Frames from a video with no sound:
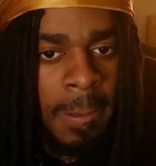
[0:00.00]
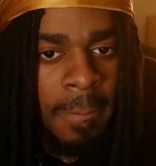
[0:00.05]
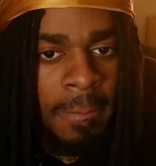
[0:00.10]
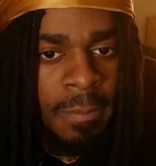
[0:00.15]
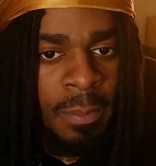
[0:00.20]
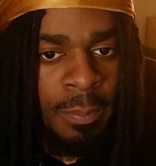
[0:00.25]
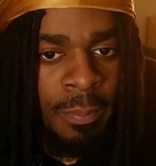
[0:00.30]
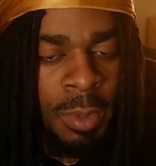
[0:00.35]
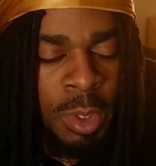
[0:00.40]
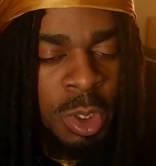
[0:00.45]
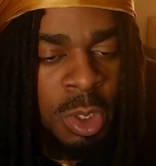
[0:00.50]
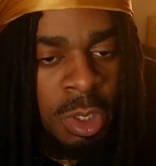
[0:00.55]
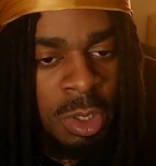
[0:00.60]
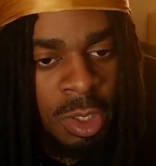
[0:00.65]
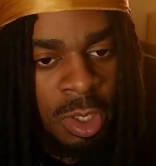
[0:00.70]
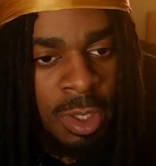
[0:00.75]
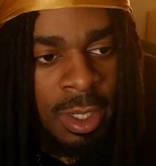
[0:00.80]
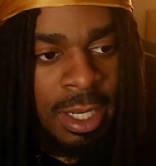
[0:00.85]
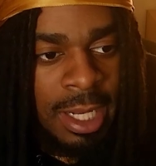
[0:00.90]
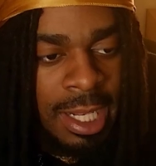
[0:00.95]
but you'll
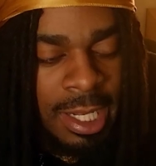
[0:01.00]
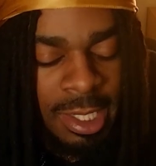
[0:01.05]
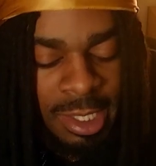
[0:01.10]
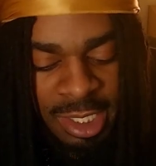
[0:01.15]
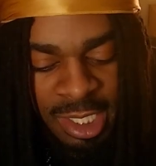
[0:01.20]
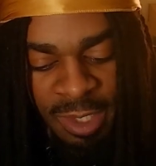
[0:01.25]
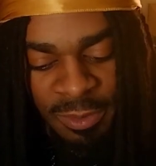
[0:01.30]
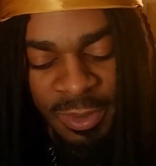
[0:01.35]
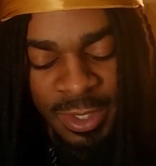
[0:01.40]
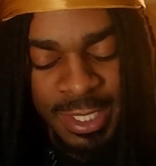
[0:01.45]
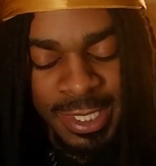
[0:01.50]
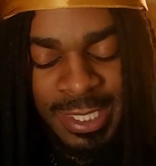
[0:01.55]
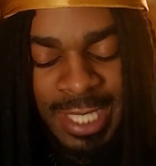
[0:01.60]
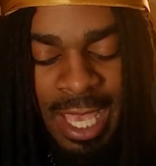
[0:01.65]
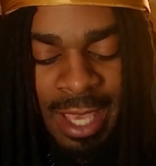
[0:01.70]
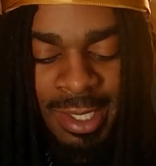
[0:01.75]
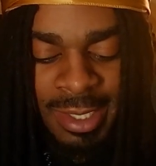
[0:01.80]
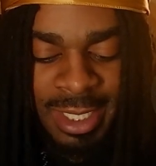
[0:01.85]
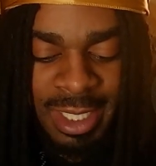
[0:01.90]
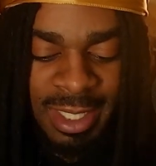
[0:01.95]
learn different
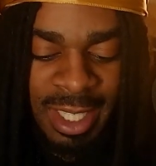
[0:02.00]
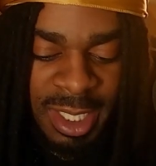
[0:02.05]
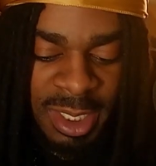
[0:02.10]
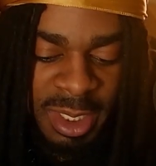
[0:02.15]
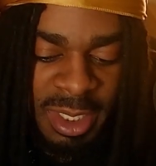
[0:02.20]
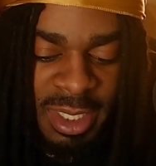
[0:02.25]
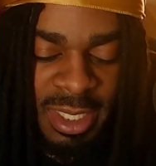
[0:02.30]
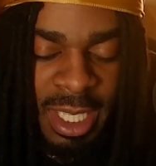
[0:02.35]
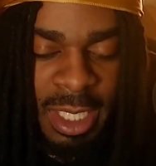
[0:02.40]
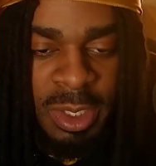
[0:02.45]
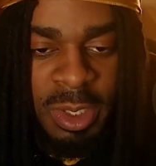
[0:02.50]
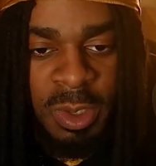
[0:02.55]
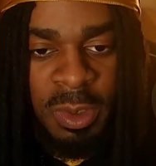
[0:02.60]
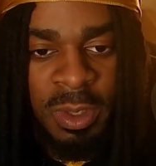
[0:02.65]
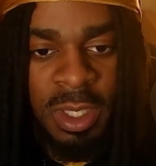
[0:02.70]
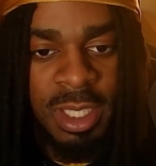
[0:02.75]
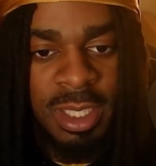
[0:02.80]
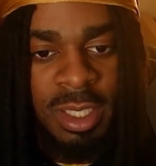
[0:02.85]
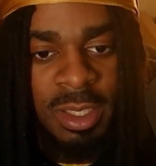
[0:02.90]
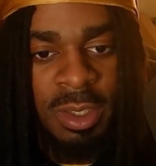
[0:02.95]
sound selections that you
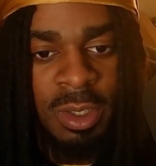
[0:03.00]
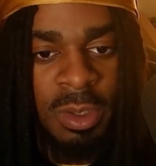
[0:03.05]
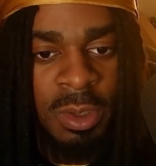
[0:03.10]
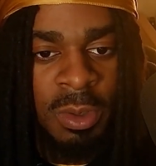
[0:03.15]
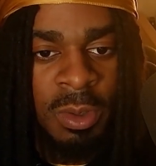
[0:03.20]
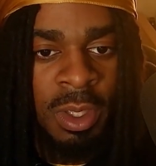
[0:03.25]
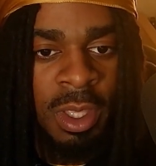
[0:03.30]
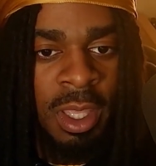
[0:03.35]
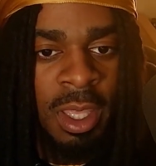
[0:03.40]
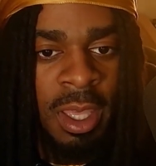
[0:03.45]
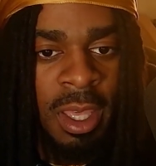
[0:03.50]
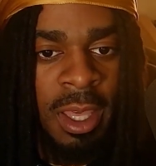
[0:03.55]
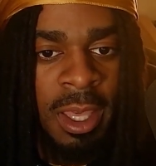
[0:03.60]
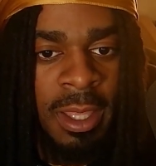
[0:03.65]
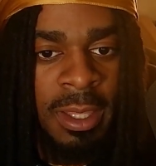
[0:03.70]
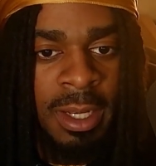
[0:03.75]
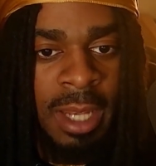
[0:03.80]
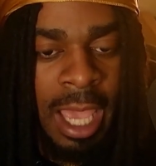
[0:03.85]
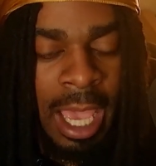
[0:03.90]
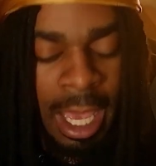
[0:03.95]
need to do,
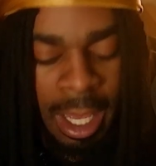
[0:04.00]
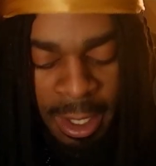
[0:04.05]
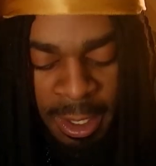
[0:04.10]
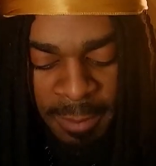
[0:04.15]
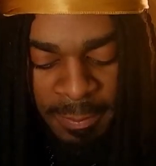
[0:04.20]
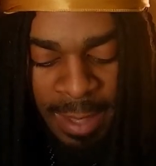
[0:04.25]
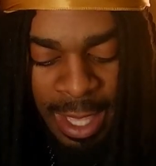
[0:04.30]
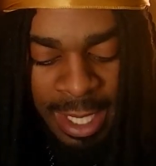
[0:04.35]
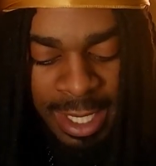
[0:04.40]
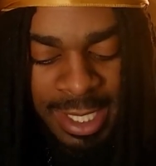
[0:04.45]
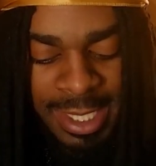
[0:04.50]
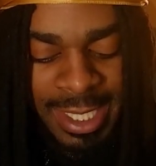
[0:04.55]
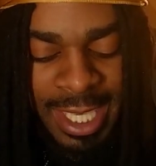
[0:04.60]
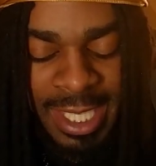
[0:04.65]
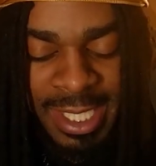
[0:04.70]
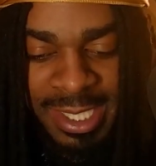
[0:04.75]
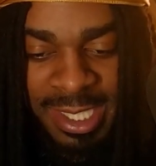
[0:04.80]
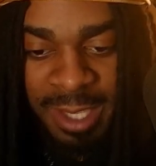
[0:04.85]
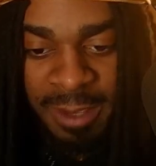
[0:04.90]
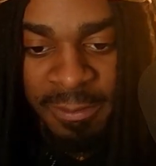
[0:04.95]
how to take
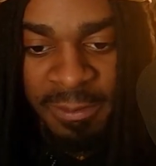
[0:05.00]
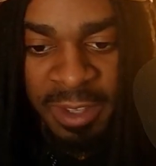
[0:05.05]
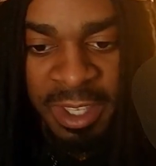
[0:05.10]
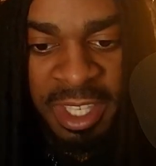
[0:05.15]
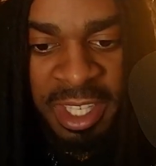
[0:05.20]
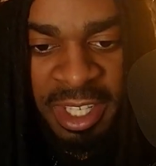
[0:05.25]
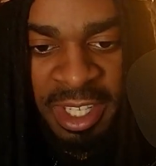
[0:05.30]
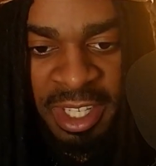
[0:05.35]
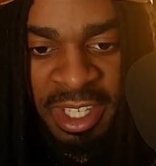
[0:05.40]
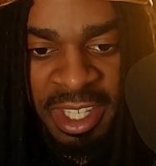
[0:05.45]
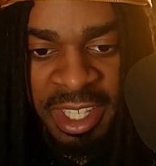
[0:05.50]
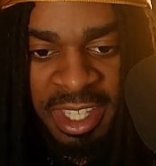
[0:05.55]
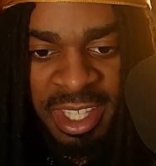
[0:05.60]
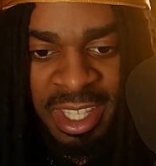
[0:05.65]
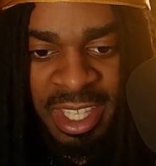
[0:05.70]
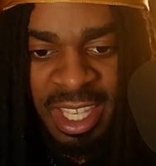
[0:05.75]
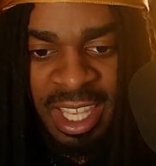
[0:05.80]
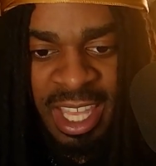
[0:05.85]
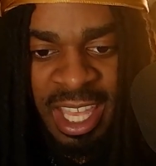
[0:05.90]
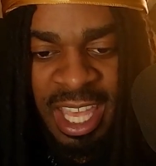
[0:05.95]
stuff in,
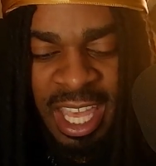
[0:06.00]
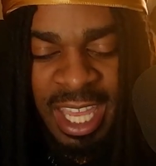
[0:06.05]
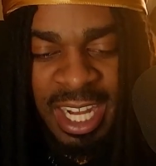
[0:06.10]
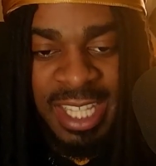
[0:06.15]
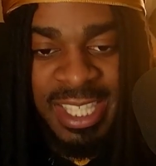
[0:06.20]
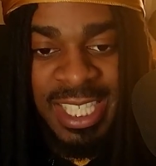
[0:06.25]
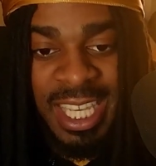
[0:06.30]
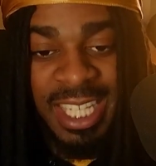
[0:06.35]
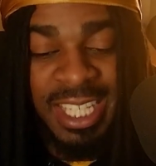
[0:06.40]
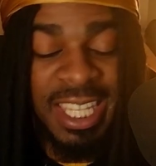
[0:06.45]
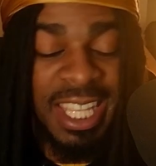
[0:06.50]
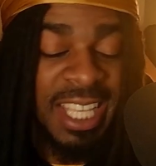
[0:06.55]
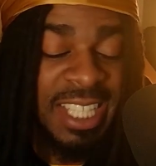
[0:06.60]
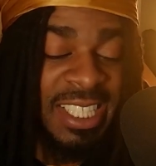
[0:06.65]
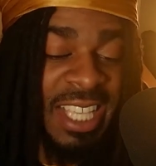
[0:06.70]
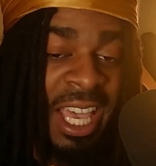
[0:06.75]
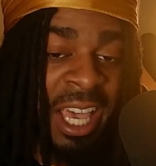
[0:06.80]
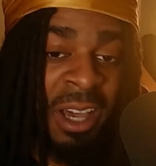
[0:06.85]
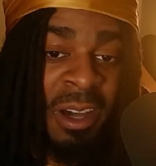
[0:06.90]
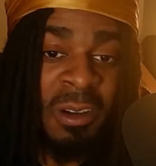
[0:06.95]
how to take things
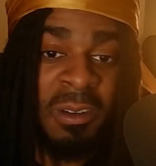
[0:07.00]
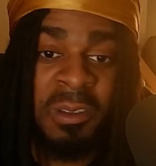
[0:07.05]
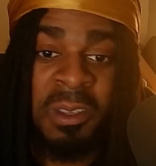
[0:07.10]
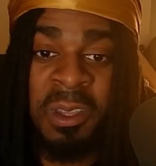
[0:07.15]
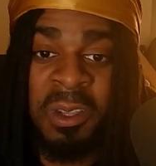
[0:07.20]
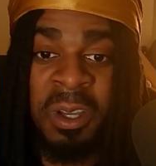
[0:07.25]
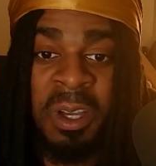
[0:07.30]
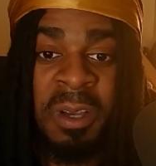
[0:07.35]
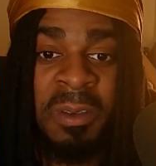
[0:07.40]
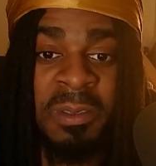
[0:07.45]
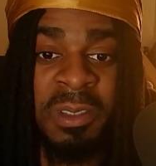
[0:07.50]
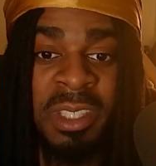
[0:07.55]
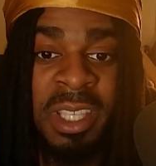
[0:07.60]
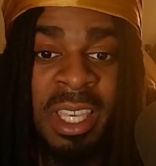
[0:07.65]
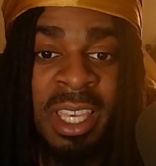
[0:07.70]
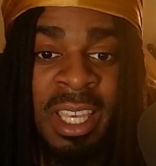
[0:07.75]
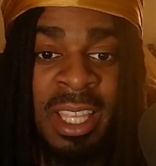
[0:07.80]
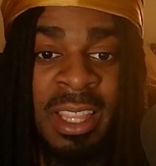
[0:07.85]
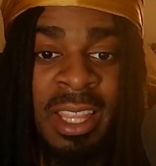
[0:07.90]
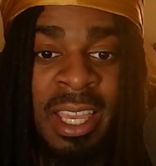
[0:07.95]
out. You know what I'm
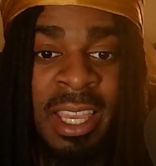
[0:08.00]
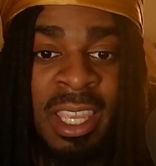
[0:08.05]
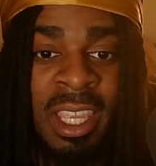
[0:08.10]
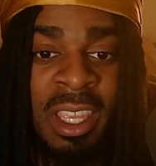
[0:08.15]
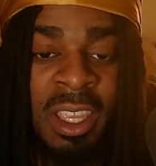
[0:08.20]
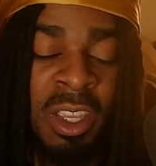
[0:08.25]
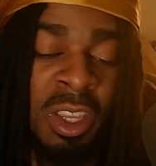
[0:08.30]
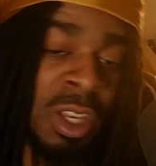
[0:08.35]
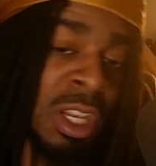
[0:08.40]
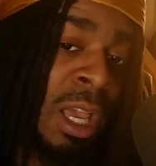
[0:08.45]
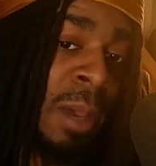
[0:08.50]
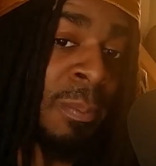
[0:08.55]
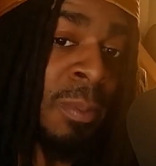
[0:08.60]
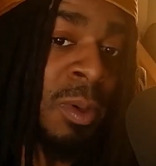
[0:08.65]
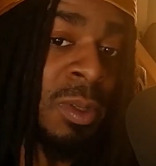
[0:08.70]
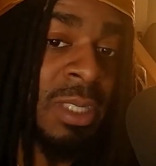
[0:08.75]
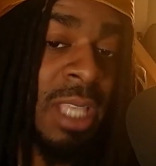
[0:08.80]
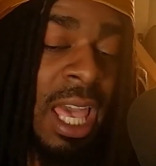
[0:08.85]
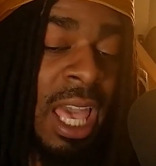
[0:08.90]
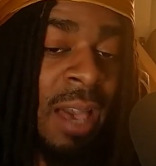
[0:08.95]
saying? Like you're not
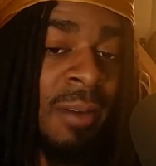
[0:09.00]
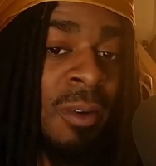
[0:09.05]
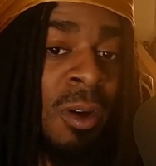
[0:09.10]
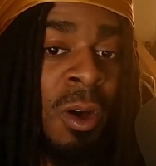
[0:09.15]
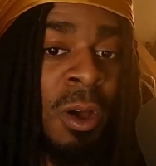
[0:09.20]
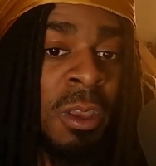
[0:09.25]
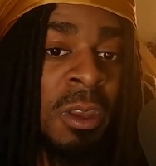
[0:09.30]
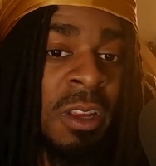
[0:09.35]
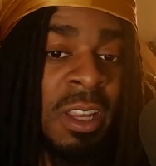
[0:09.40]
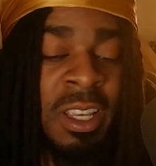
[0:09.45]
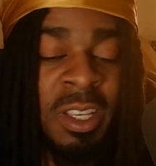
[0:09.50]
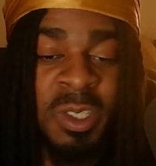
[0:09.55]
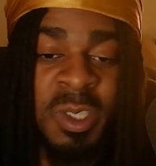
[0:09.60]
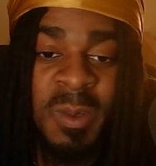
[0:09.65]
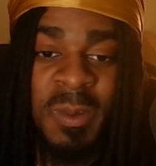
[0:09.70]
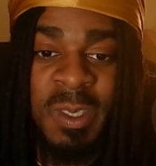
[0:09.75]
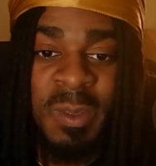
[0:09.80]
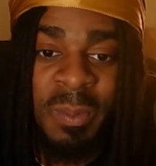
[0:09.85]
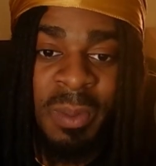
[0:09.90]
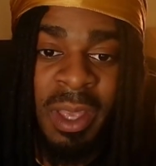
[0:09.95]
supposed to have all your
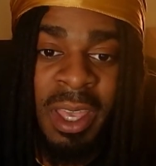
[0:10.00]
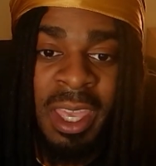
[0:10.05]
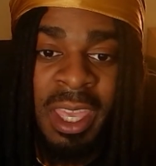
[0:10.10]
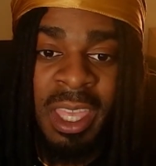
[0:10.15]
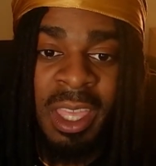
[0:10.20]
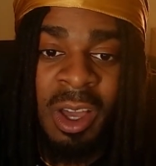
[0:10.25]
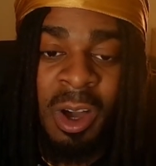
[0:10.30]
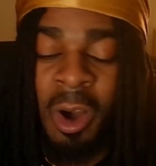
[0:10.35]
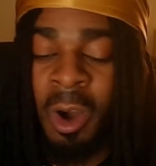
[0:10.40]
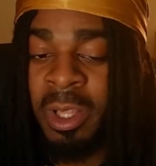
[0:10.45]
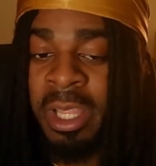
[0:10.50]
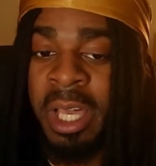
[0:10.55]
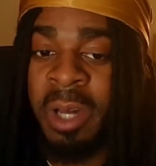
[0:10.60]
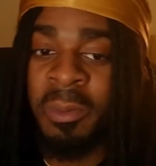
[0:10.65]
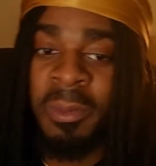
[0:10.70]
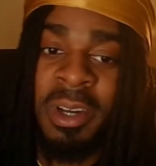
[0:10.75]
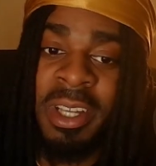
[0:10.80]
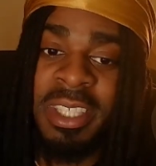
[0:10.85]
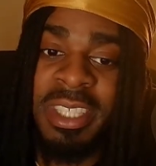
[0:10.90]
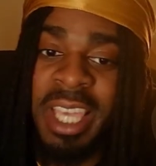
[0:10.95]
instruments playing all at
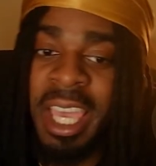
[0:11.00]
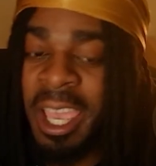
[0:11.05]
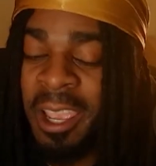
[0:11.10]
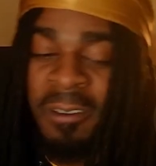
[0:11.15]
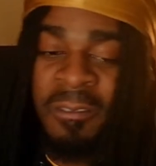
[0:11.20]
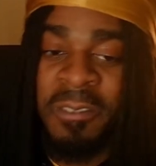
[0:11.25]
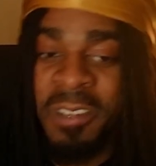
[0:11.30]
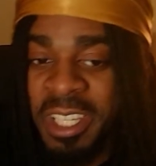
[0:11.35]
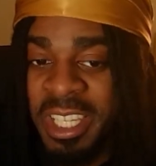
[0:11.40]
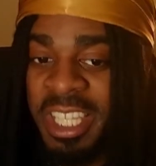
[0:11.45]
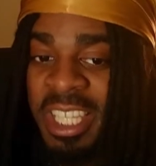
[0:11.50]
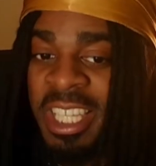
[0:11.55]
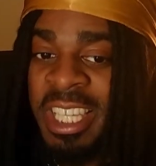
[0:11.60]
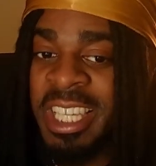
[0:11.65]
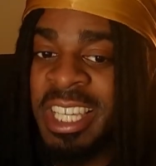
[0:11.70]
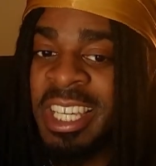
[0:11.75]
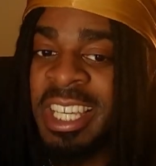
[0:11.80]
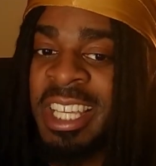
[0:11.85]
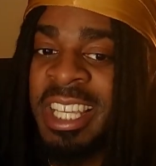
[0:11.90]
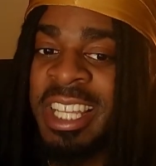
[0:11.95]
once every
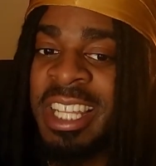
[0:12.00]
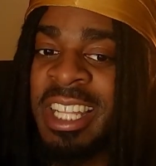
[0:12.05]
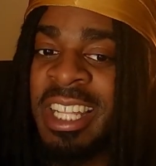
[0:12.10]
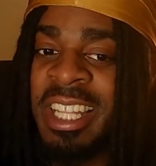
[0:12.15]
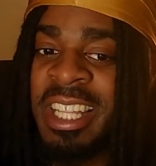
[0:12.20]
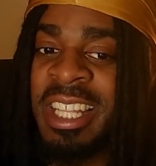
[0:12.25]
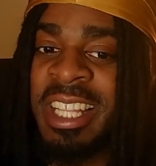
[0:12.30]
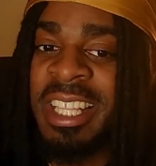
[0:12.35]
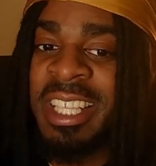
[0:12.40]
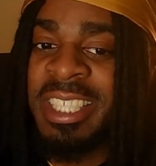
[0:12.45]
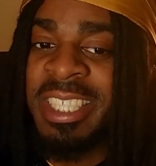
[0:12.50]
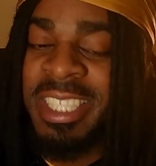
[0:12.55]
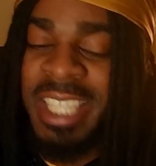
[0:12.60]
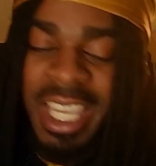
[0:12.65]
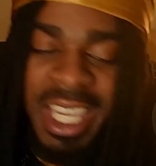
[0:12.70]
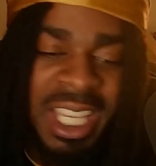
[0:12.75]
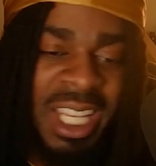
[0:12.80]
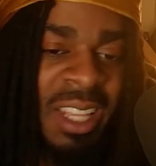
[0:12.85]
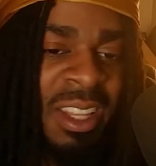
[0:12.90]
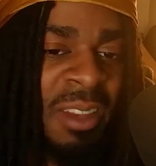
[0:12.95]

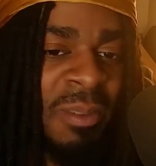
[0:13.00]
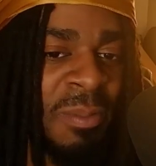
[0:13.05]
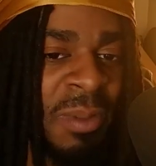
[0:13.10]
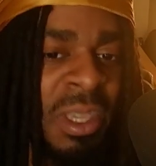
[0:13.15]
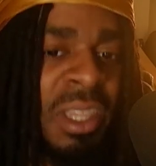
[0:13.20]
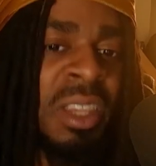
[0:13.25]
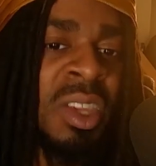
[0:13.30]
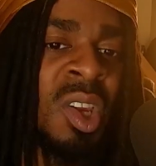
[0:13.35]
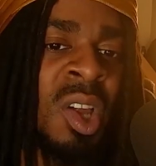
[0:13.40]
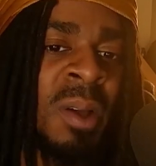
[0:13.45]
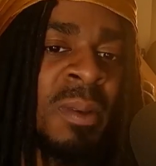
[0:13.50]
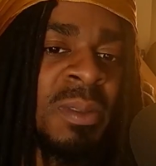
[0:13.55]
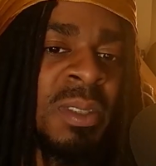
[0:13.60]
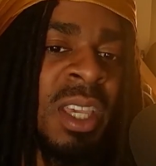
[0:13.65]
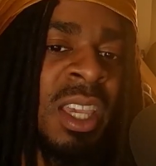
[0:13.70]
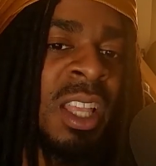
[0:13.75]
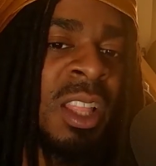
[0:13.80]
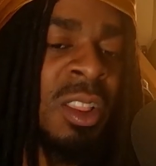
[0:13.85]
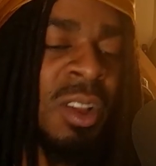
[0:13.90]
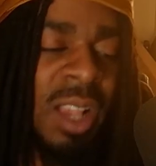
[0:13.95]
second of the beat. You know what I'm
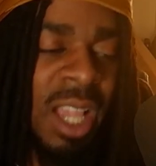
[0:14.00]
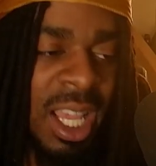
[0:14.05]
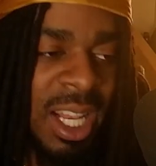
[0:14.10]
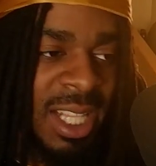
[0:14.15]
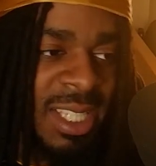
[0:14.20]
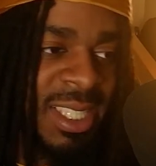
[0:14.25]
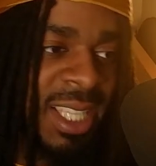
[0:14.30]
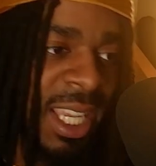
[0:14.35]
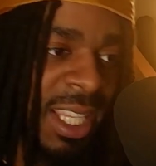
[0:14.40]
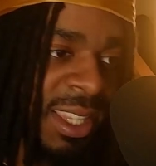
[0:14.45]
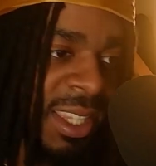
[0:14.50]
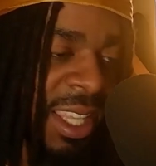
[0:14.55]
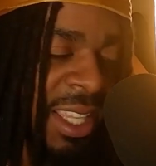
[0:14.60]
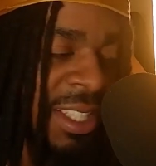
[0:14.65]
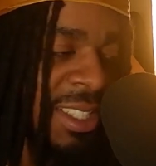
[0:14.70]
saying? Learn how to take things